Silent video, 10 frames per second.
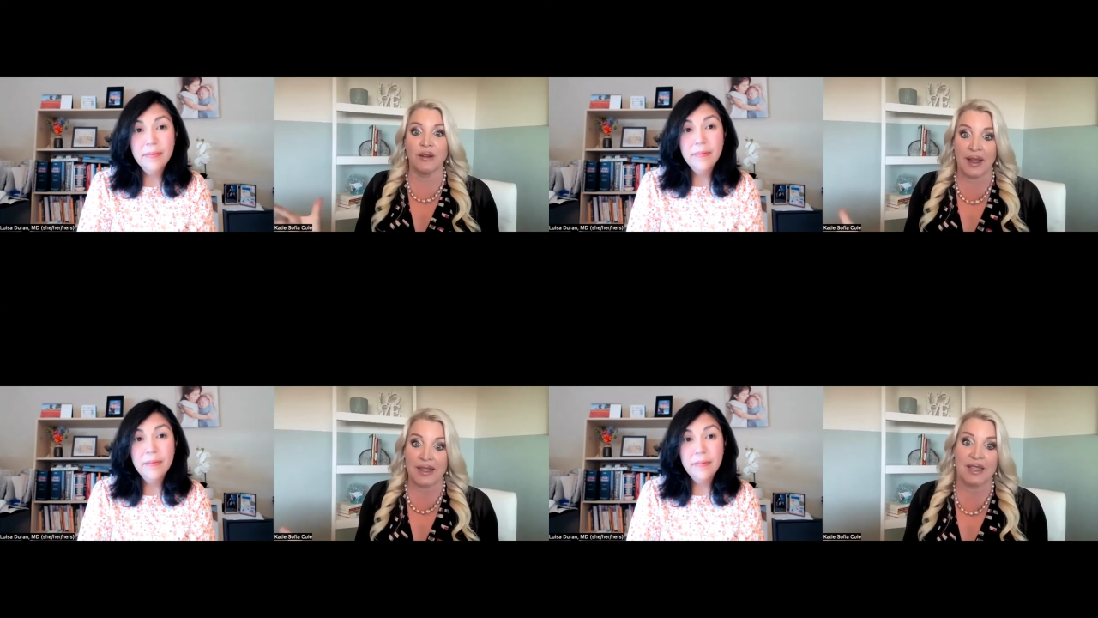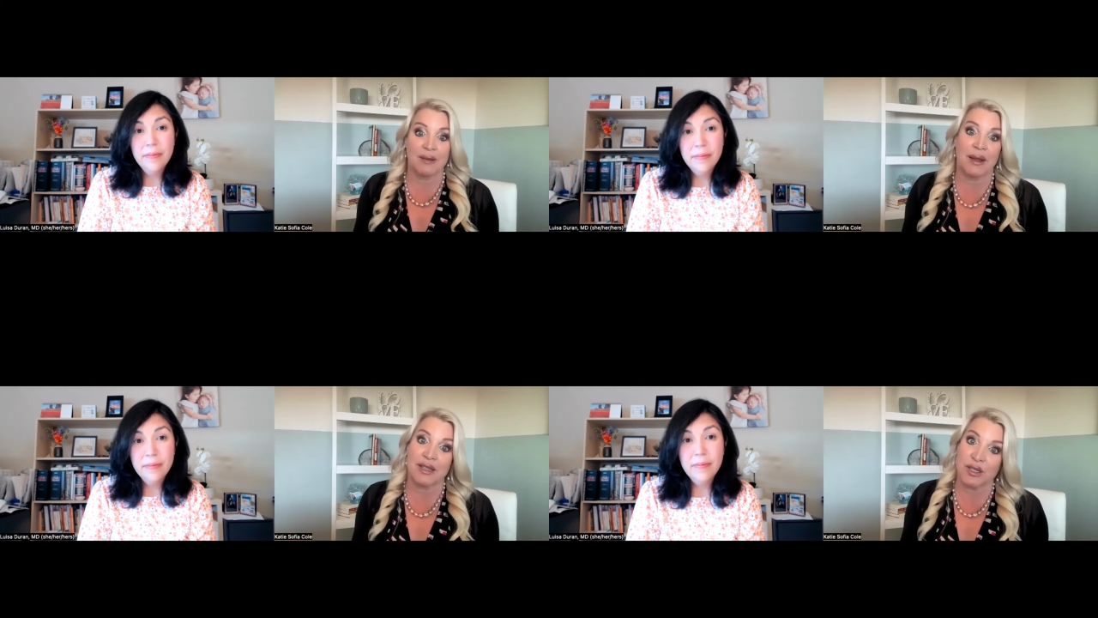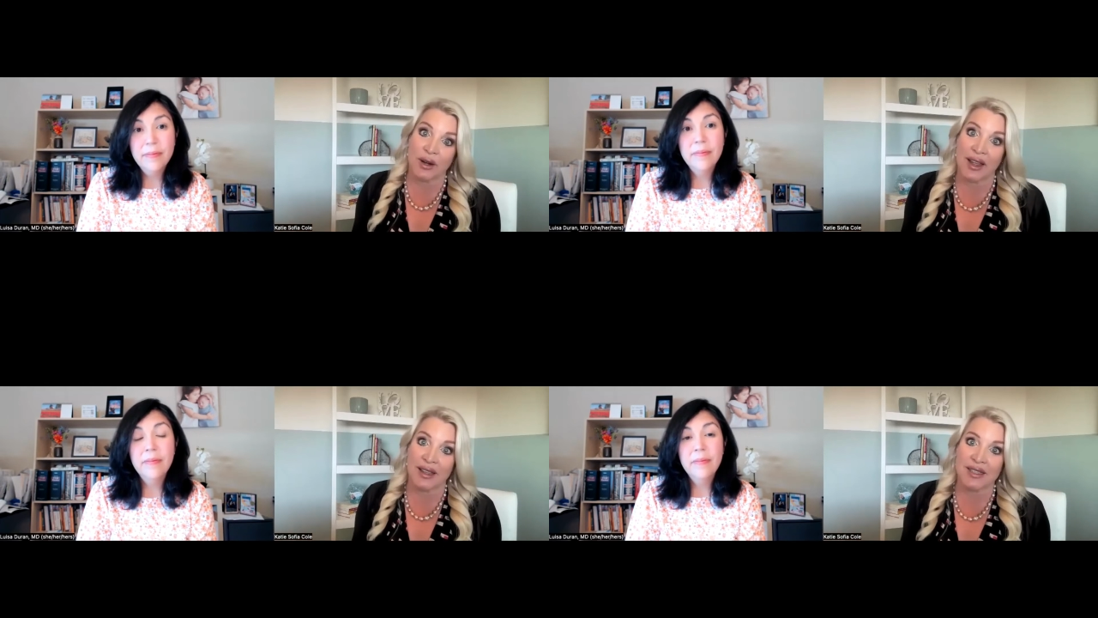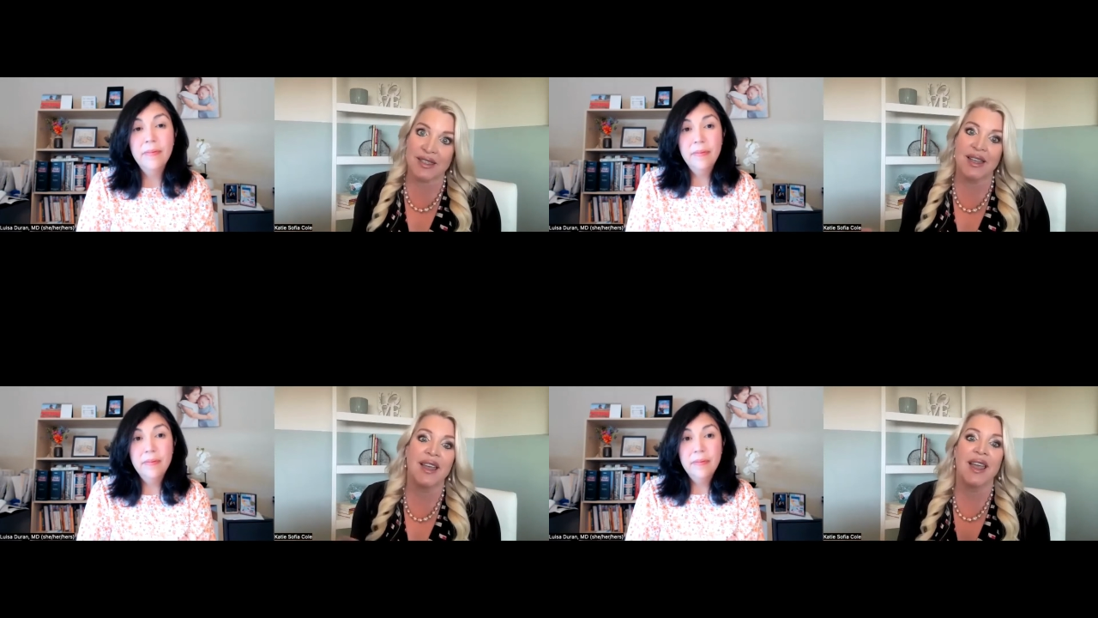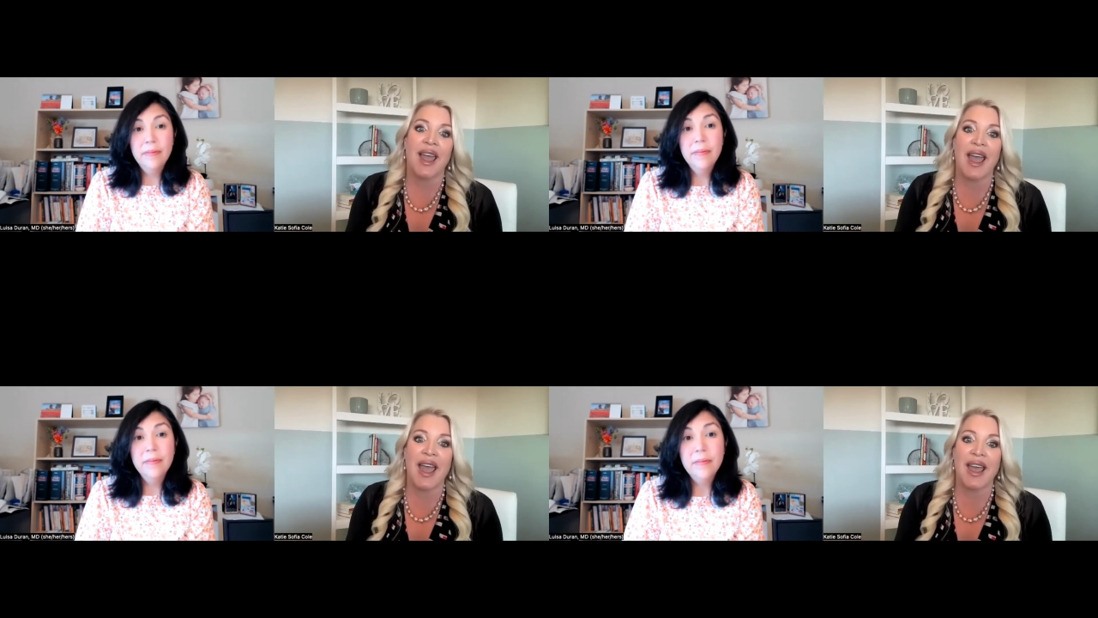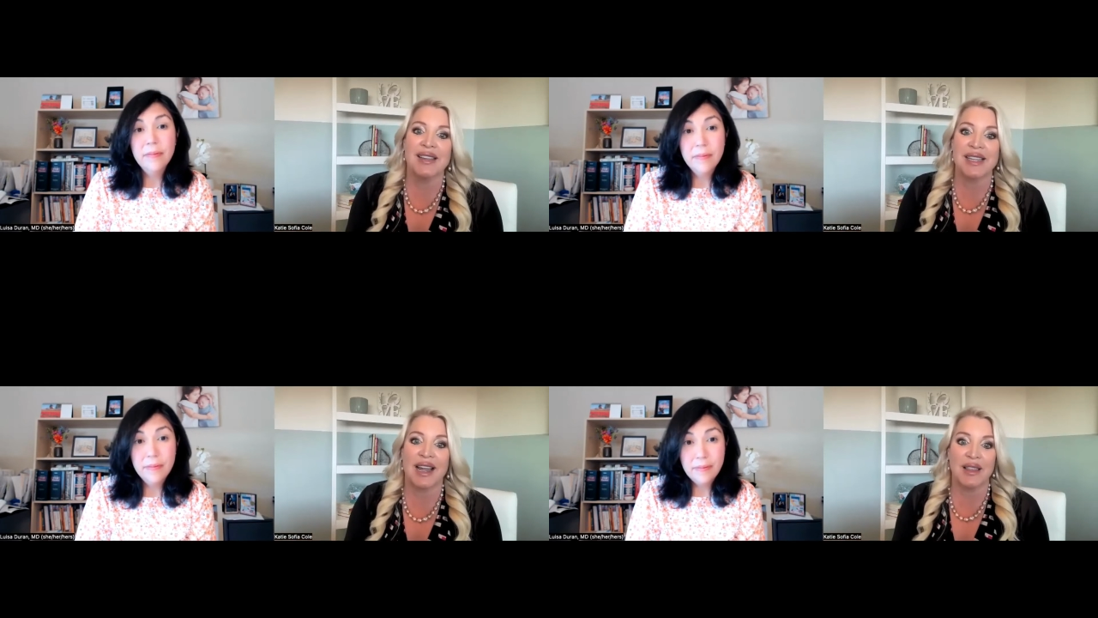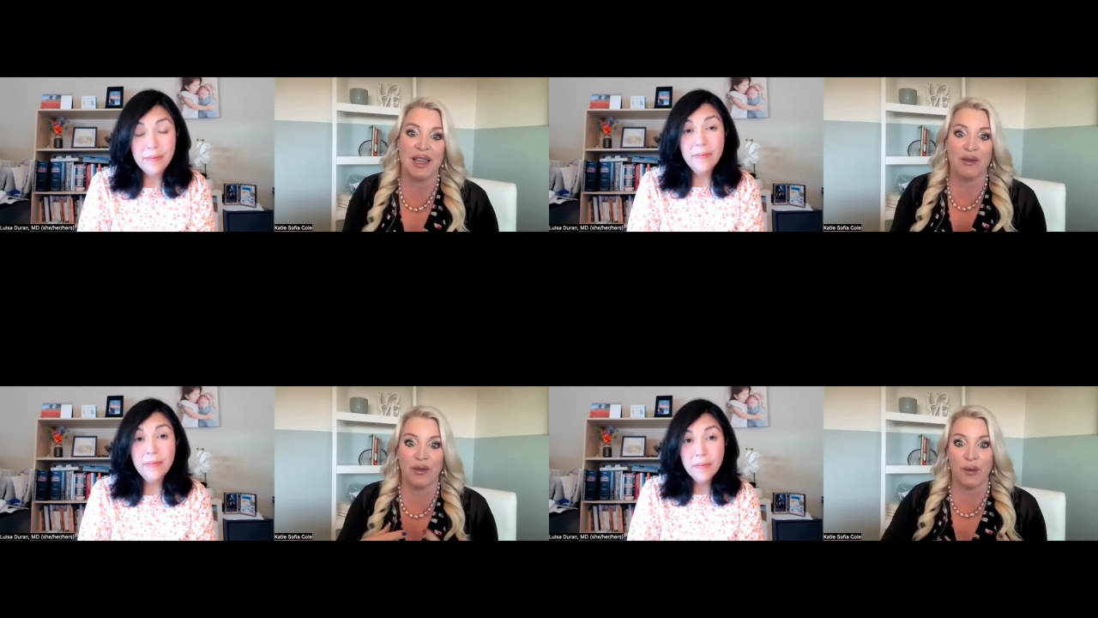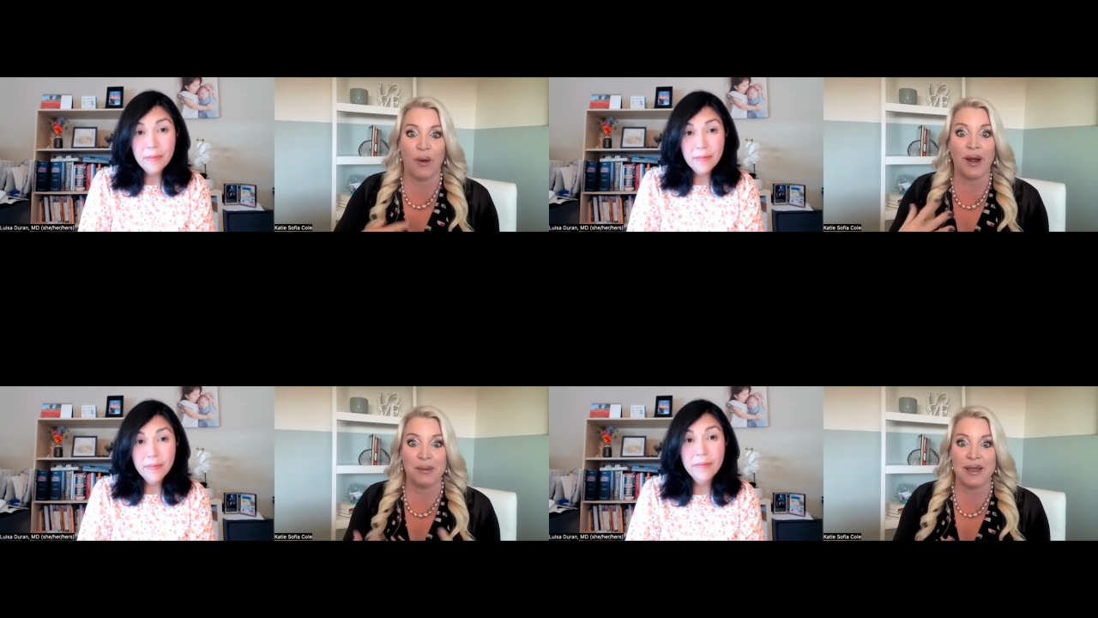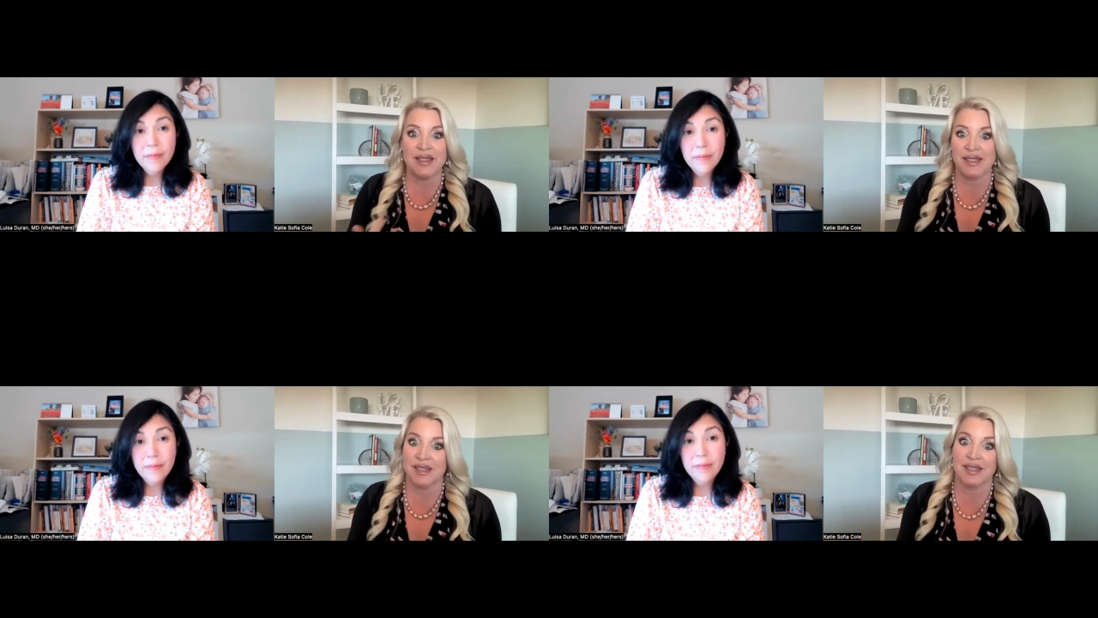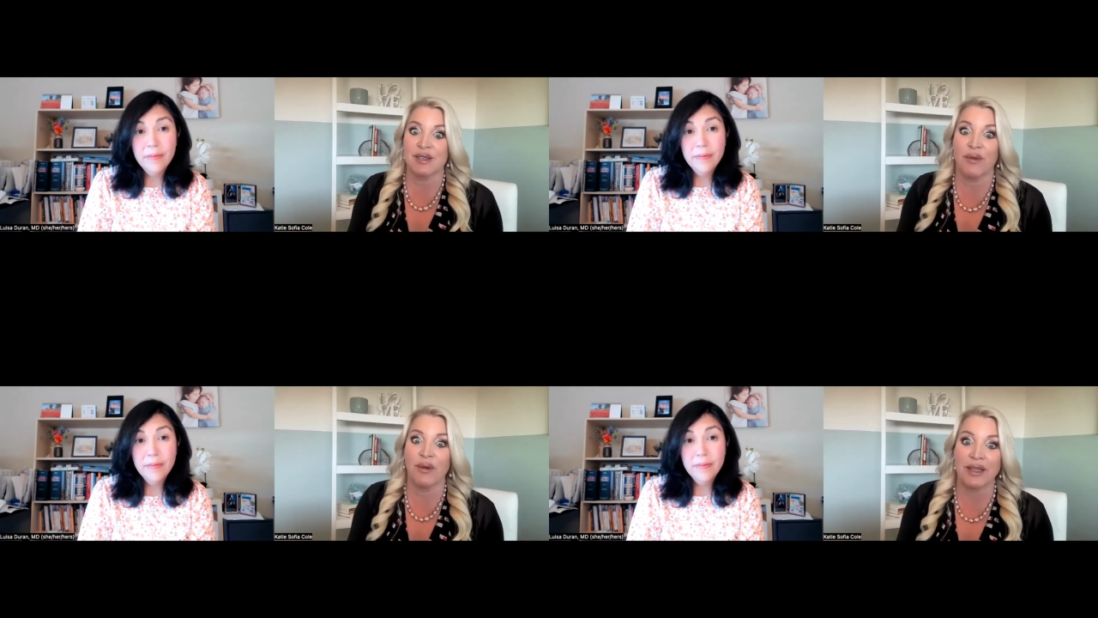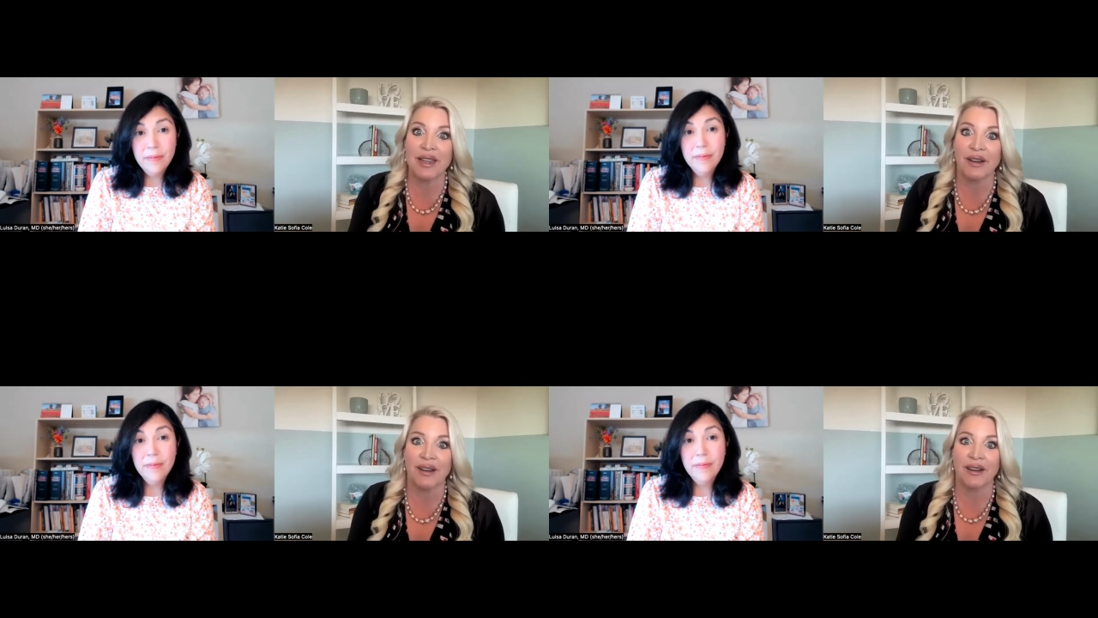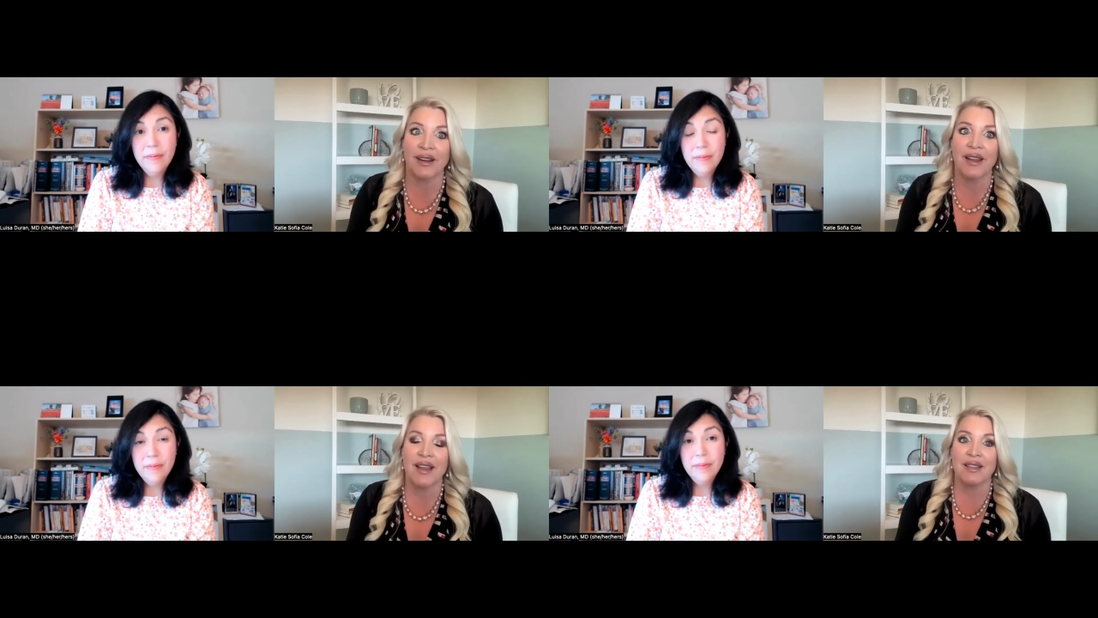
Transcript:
Speaker 1: utilizing my strengths. And I think if you want to be a successful leader,